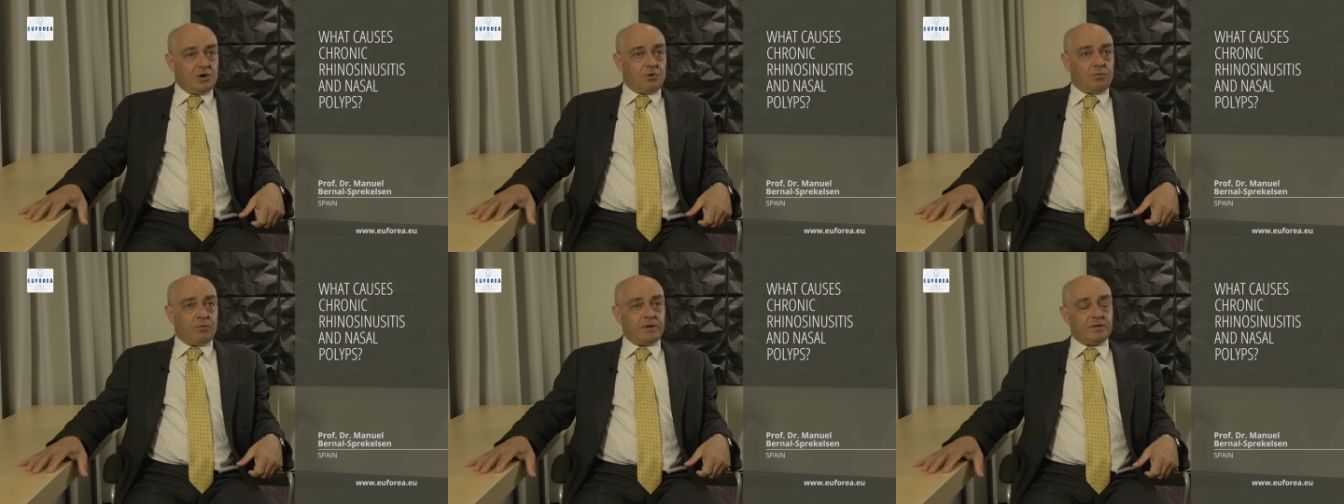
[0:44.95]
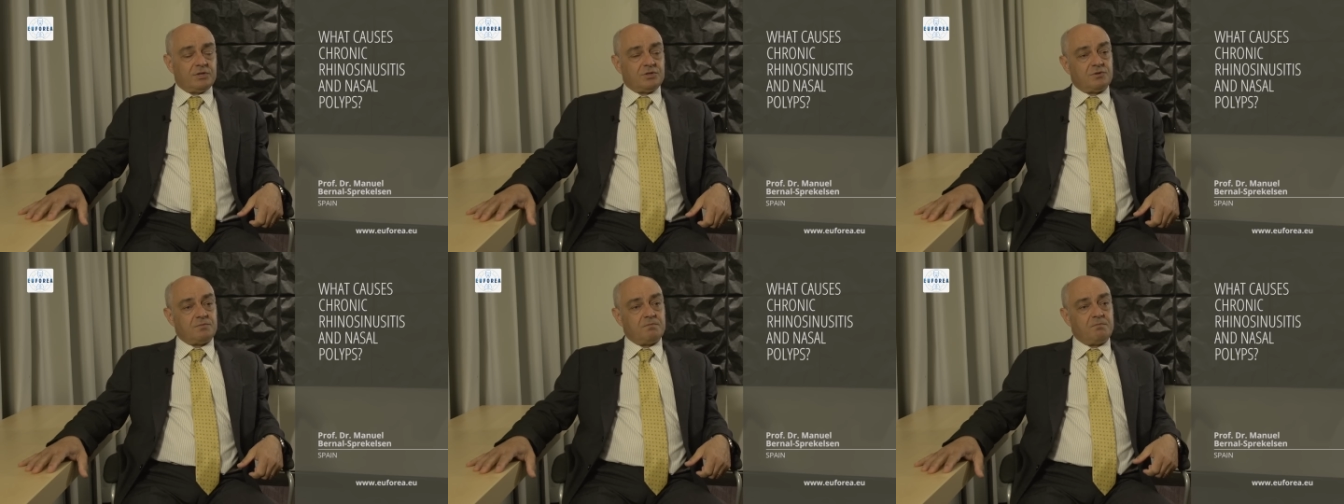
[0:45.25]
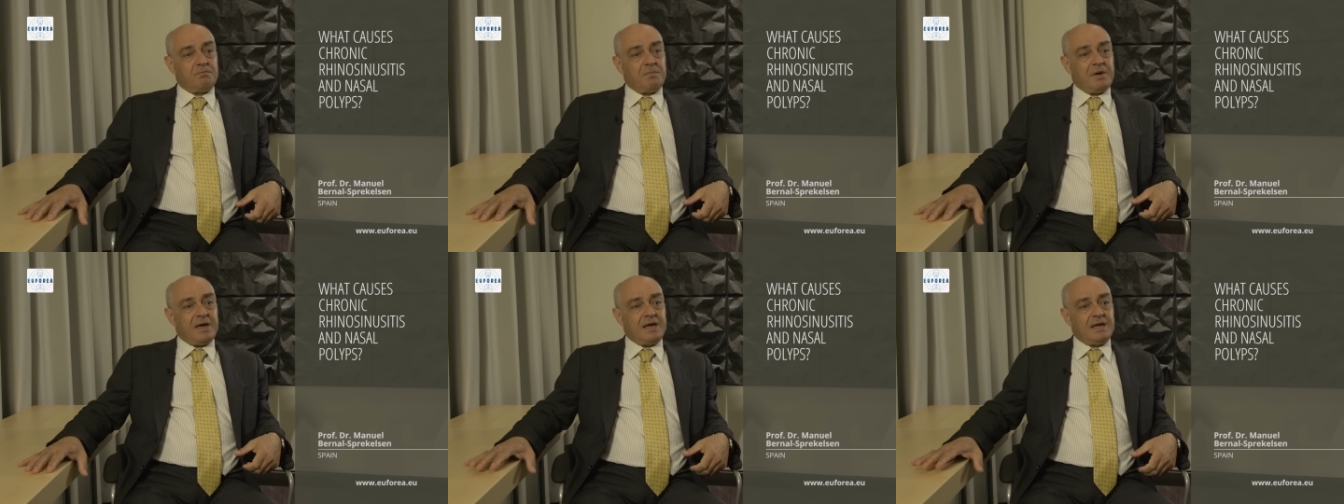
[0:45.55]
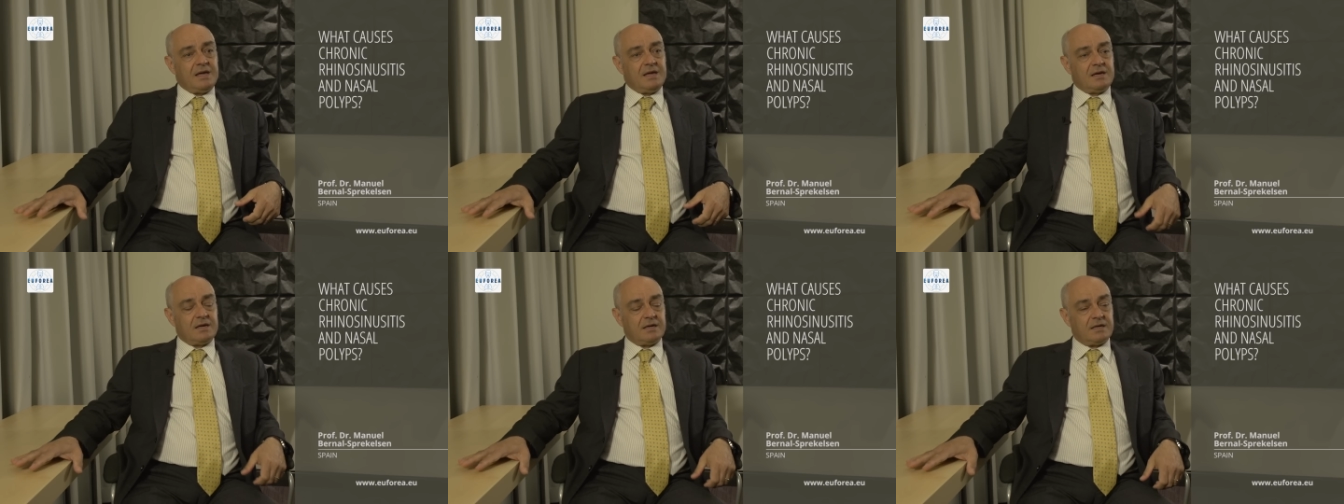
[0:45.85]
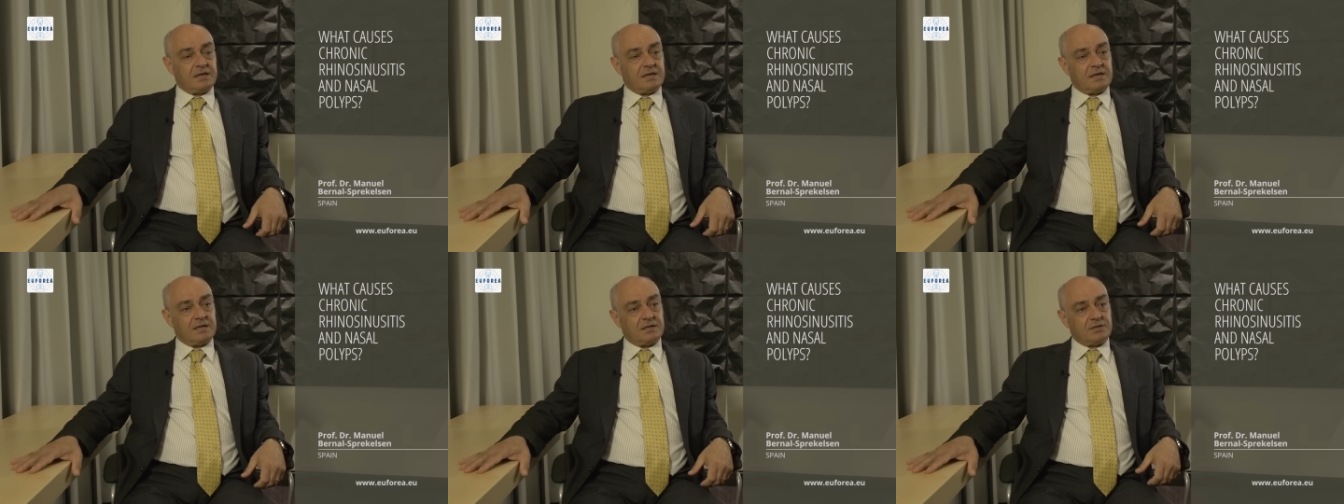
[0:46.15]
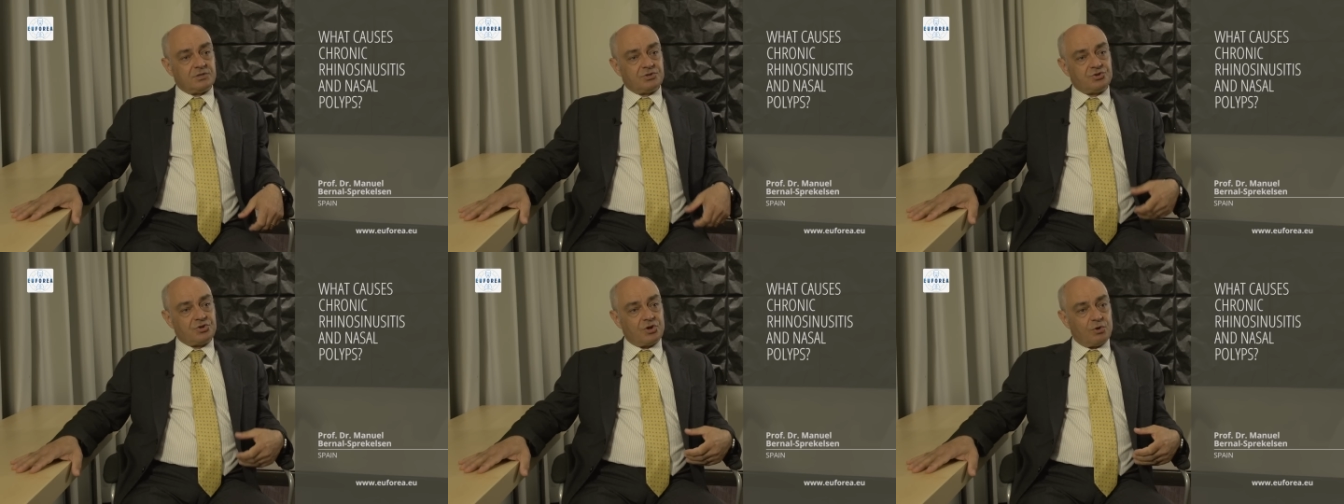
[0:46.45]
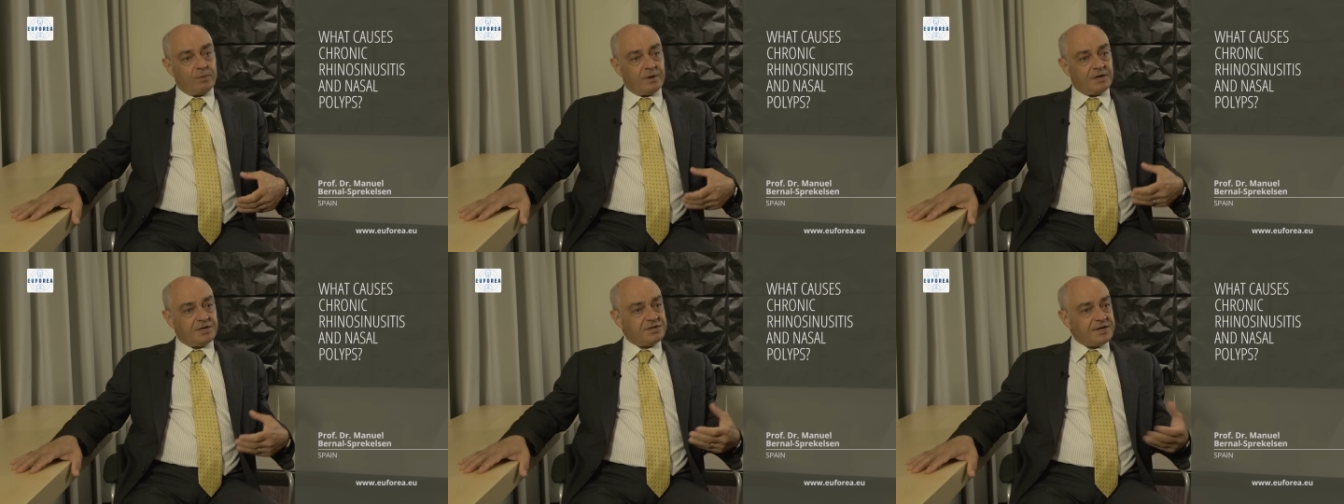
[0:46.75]
which may uh,
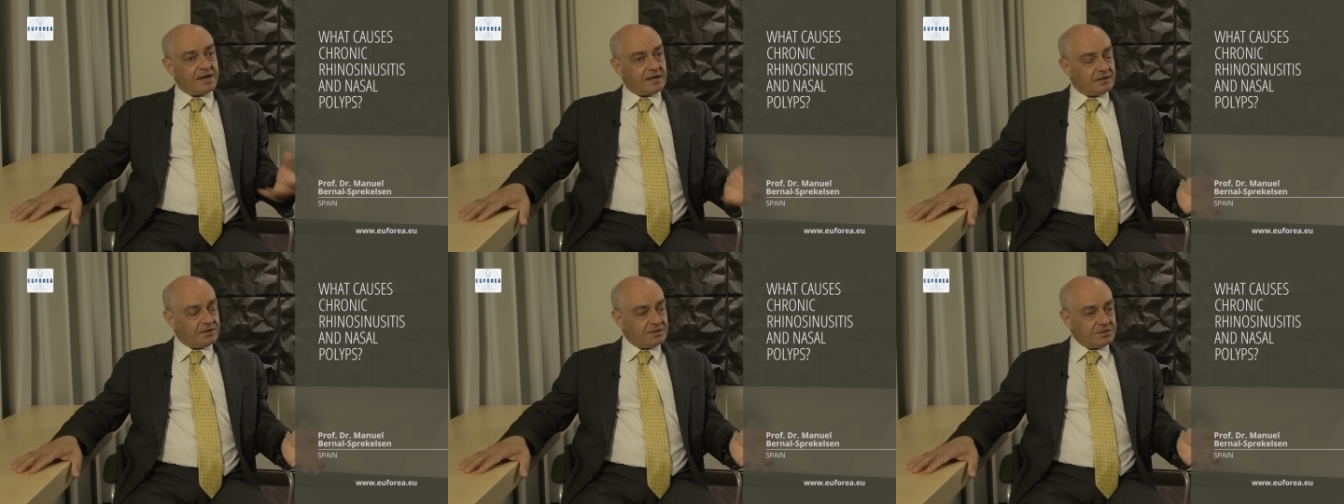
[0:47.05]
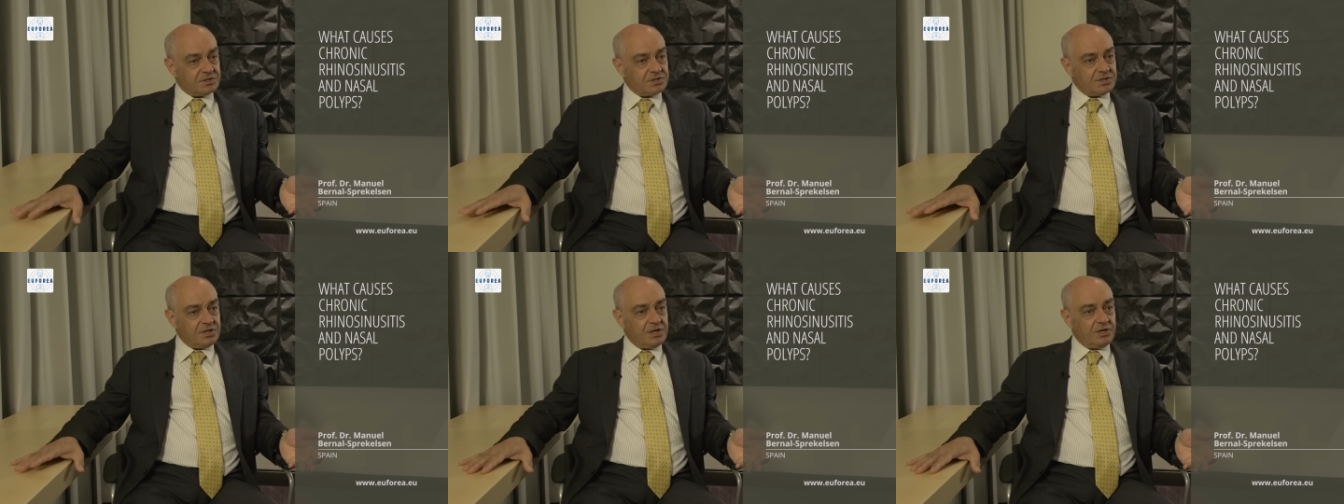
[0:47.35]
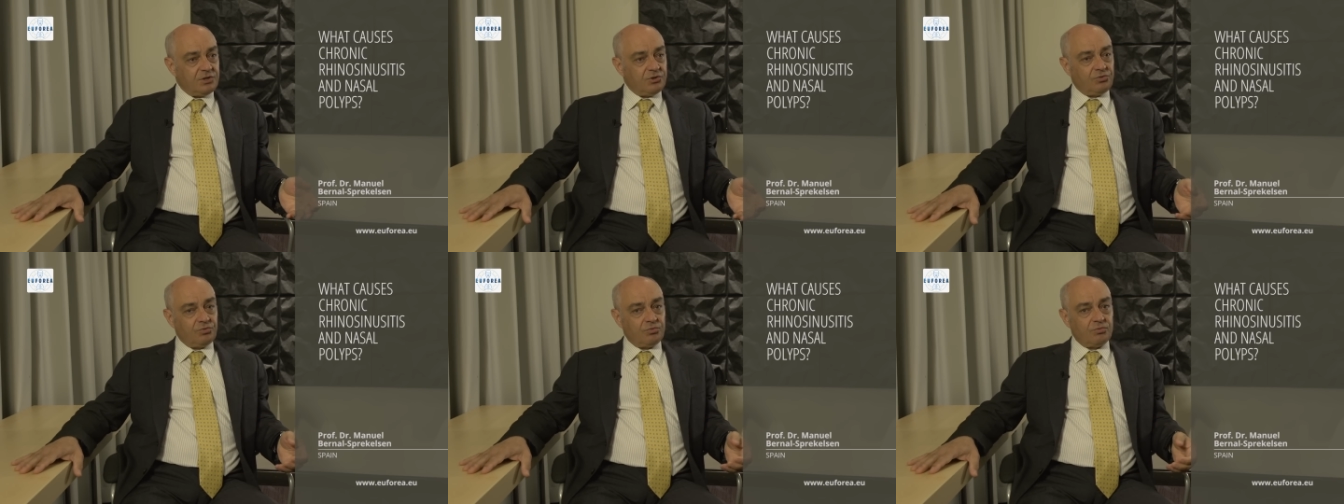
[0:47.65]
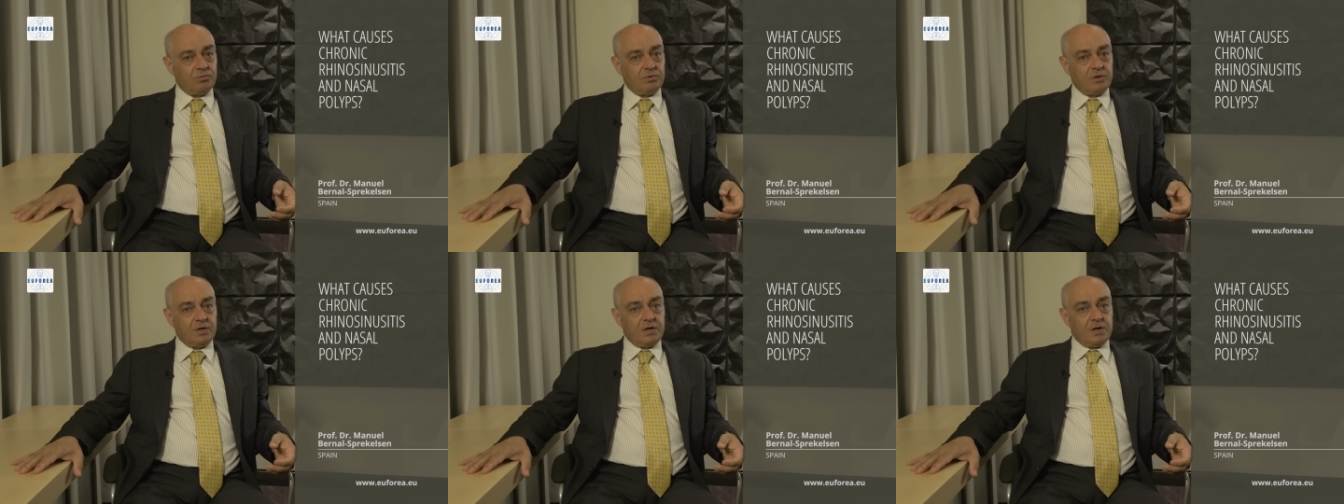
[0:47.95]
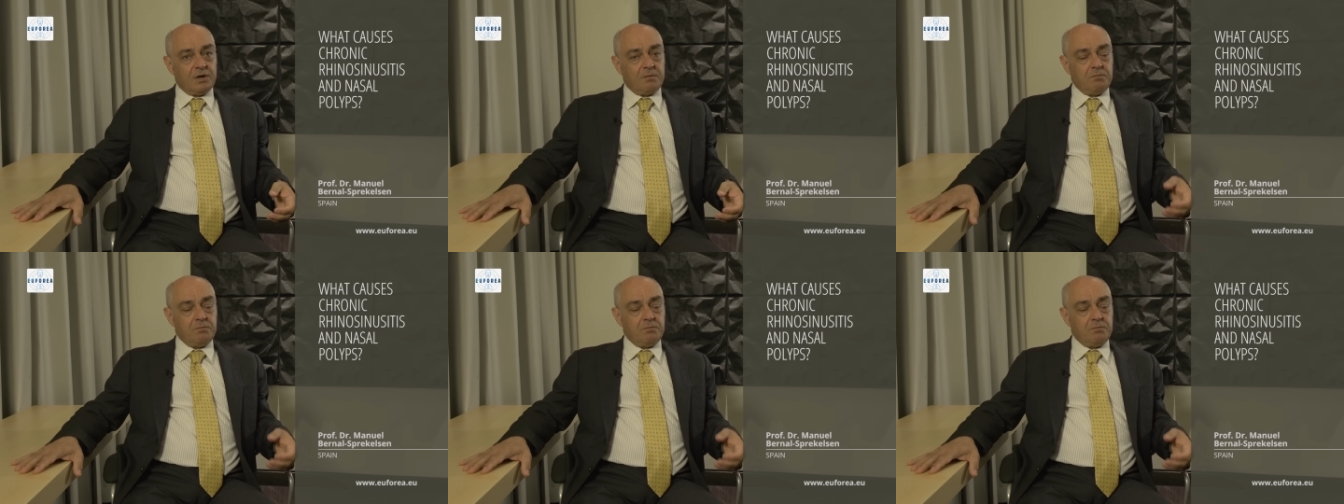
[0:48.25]
show a tendency to